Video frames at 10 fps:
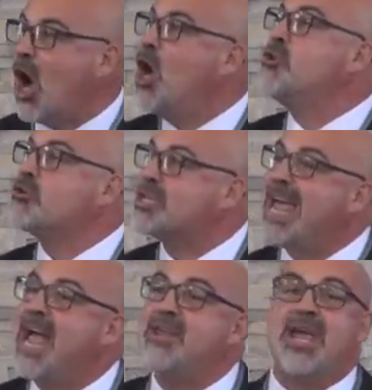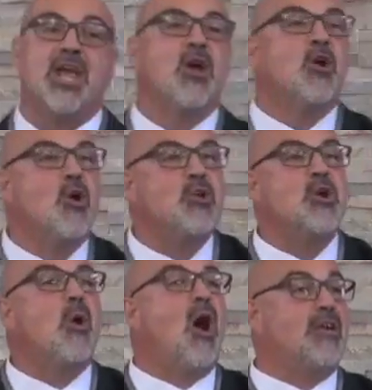It's understanding who
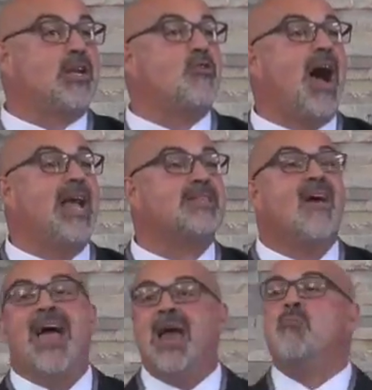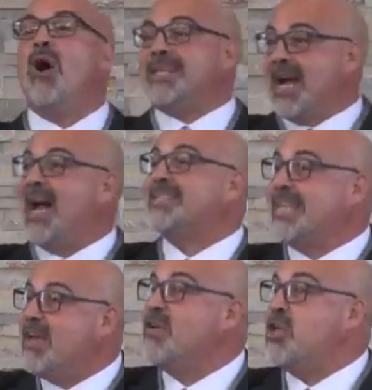you are in Christ and what
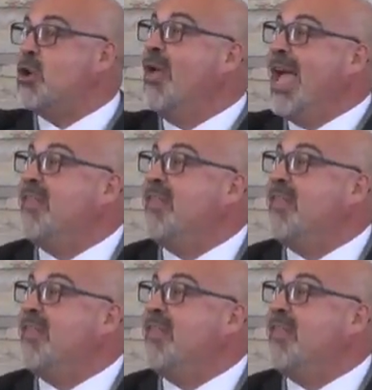God's given you.